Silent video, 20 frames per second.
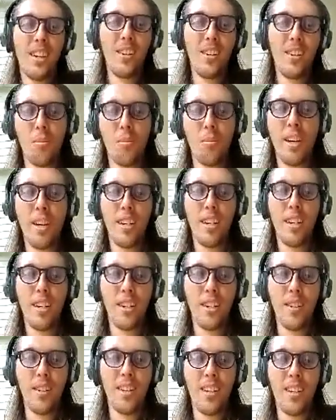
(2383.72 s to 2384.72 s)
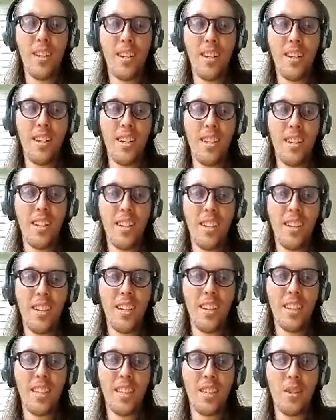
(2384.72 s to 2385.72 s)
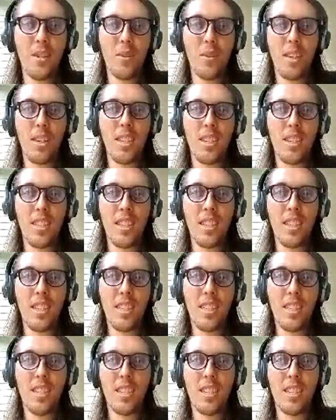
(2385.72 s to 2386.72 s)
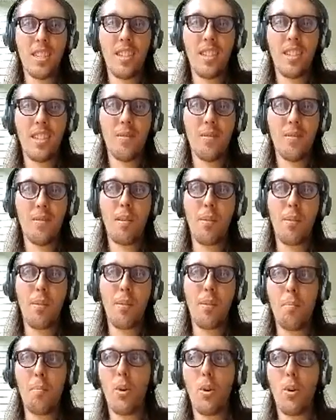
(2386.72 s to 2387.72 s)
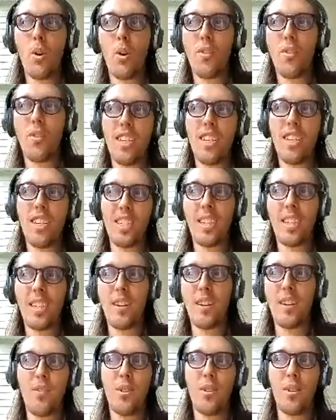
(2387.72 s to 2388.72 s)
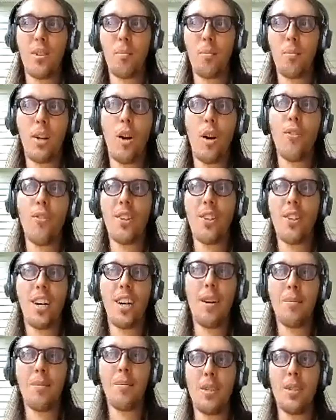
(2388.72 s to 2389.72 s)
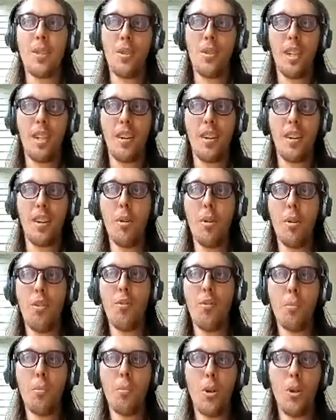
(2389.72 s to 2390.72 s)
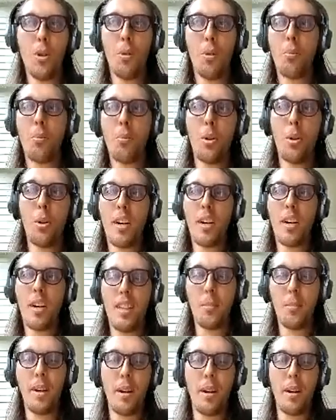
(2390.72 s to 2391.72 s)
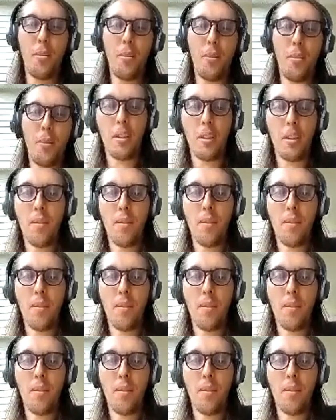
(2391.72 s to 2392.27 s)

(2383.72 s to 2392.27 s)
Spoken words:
where in other situations there's probably more of an incentive for them over time to kind of move more and more behind the paywall.